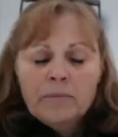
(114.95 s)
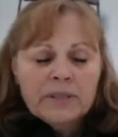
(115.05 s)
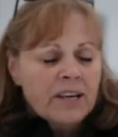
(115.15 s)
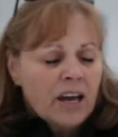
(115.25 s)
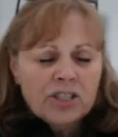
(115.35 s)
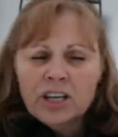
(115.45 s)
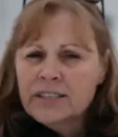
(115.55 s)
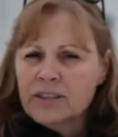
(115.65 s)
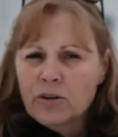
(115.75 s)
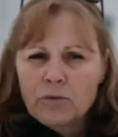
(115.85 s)
Massaging
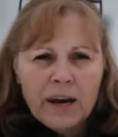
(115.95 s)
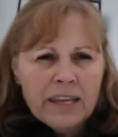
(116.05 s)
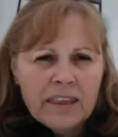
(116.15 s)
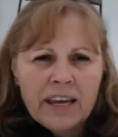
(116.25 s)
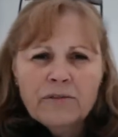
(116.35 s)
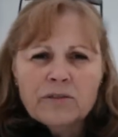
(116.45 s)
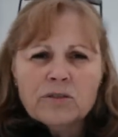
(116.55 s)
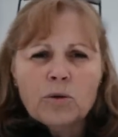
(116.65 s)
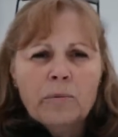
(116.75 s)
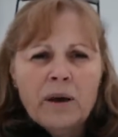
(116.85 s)
is a great thing for
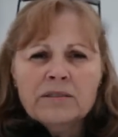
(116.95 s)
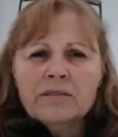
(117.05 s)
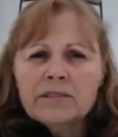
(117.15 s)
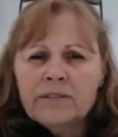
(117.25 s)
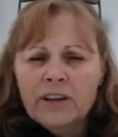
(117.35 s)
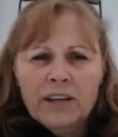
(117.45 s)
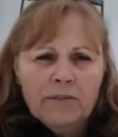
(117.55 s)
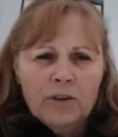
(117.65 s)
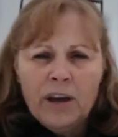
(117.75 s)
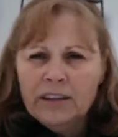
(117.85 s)
sore muscles. If any
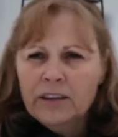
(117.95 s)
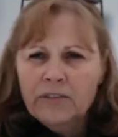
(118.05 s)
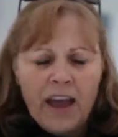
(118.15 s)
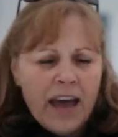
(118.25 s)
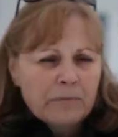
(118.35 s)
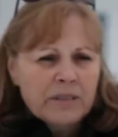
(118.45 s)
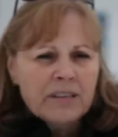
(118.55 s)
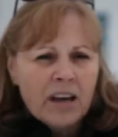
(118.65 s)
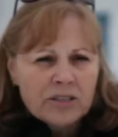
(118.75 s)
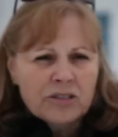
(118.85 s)
of you out there have had
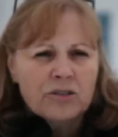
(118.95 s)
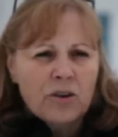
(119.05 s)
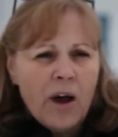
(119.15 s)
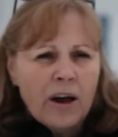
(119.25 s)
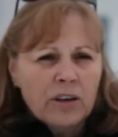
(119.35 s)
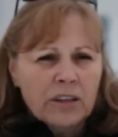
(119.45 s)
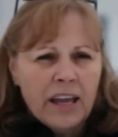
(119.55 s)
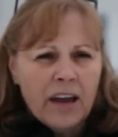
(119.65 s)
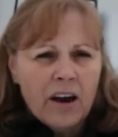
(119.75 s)
massages, you know how good they